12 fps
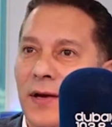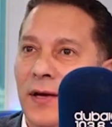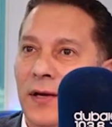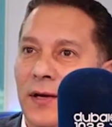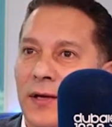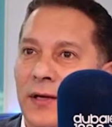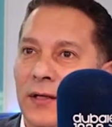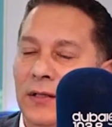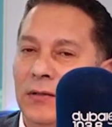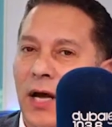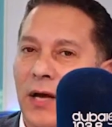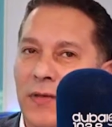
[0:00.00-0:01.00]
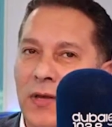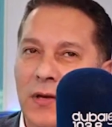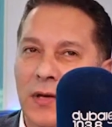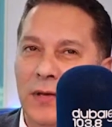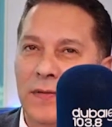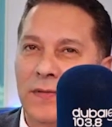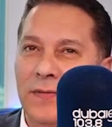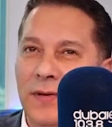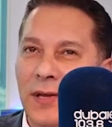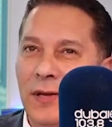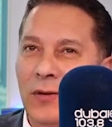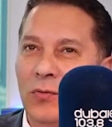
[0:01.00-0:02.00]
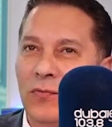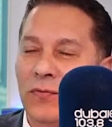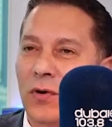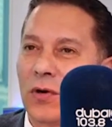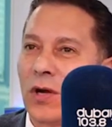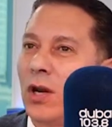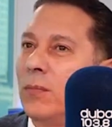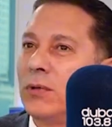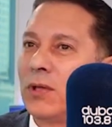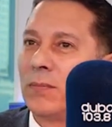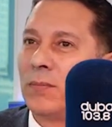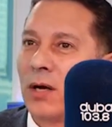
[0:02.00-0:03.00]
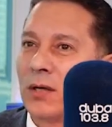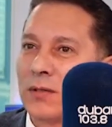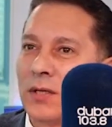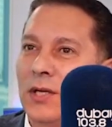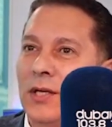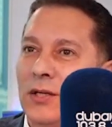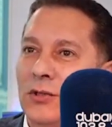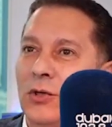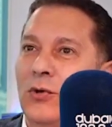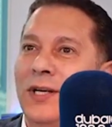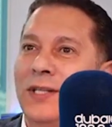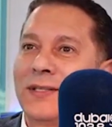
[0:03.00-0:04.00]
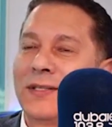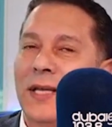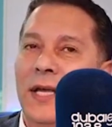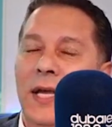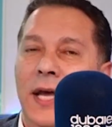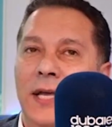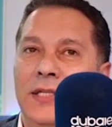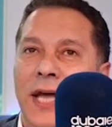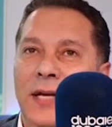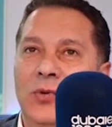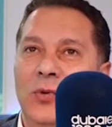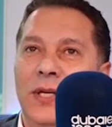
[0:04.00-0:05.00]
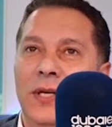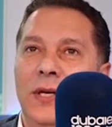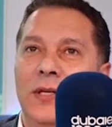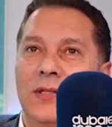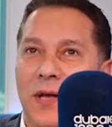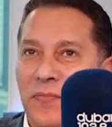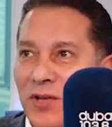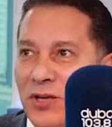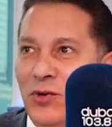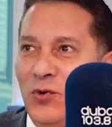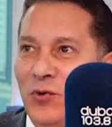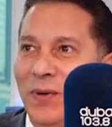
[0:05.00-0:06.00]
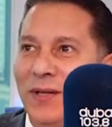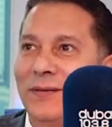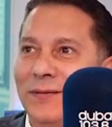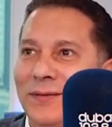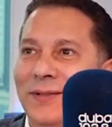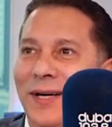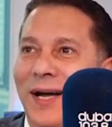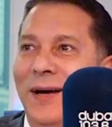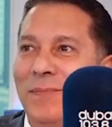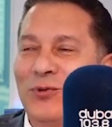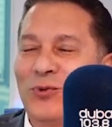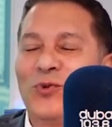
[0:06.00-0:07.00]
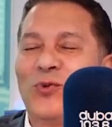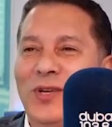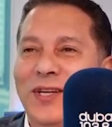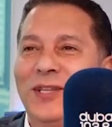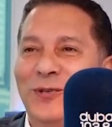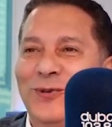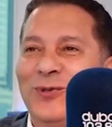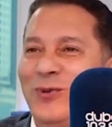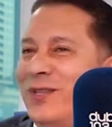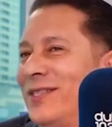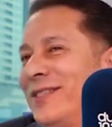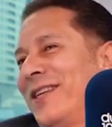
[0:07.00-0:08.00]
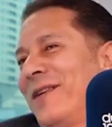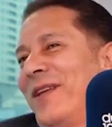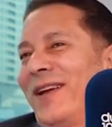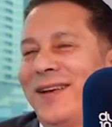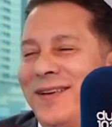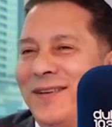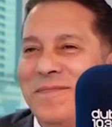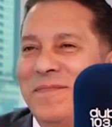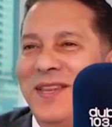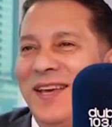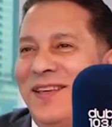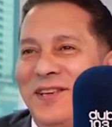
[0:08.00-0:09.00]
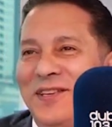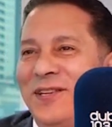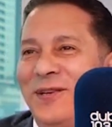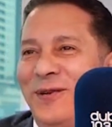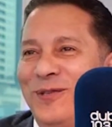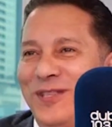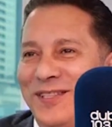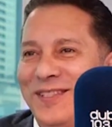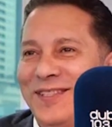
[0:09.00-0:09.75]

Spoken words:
I think, a 3 to 4 kilometer box. So it's actually something new. But I'm sure we'll get used to it. Same like many other technologies.